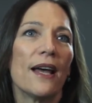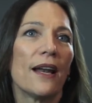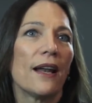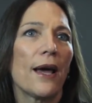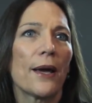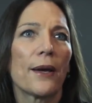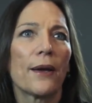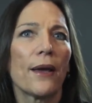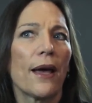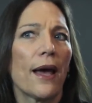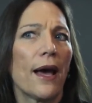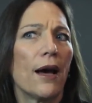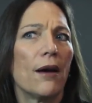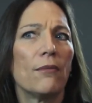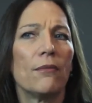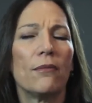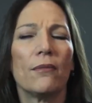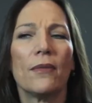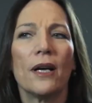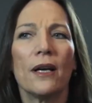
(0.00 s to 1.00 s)
Like,
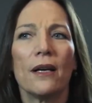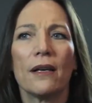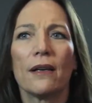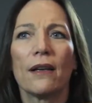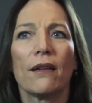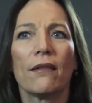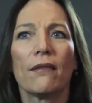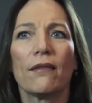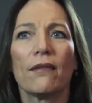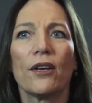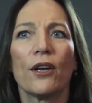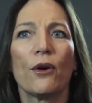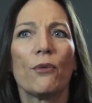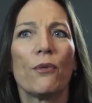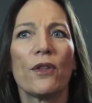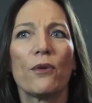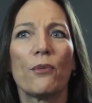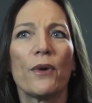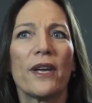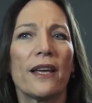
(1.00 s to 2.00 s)
you know,
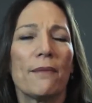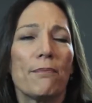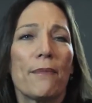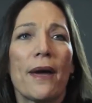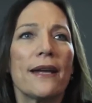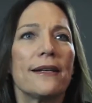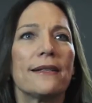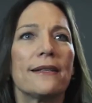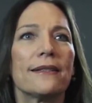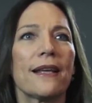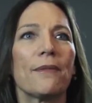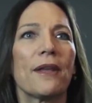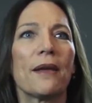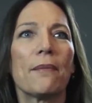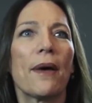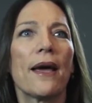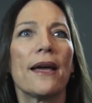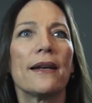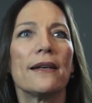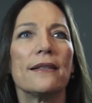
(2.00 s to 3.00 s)
whether we get made something
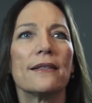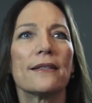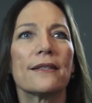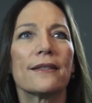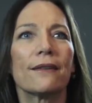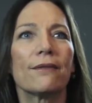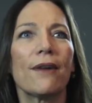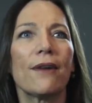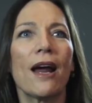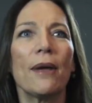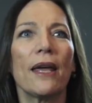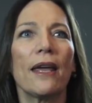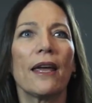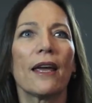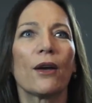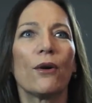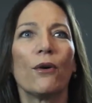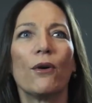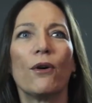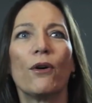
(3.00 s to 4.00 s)
made in
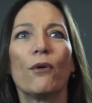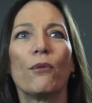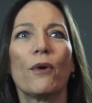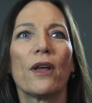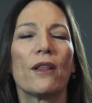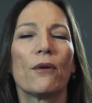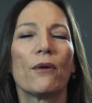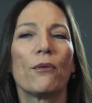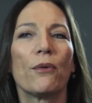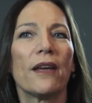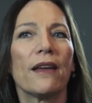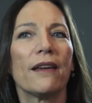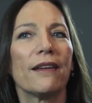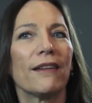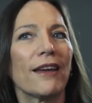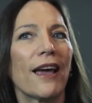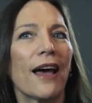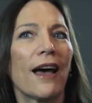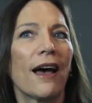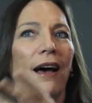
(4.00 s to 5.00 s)
ceramic, or whether
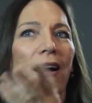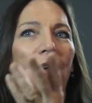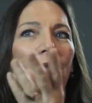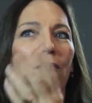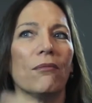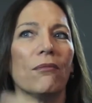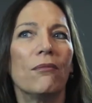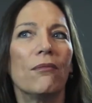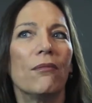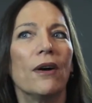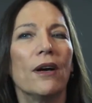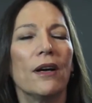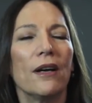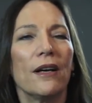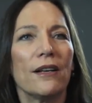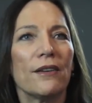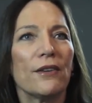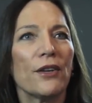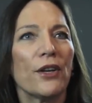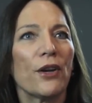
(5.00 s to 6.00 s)
we,
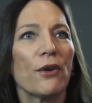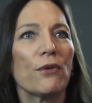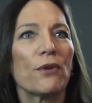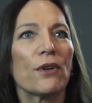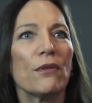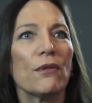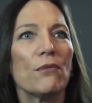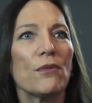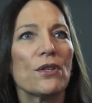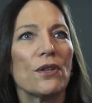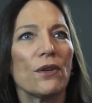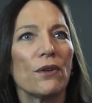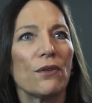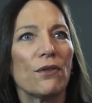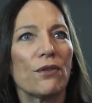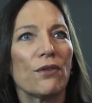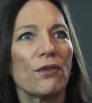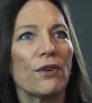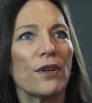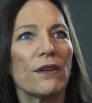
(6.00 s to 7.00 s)
you know, commission a
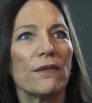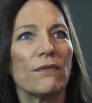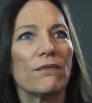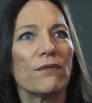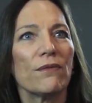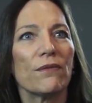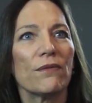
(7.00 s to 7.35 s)
three...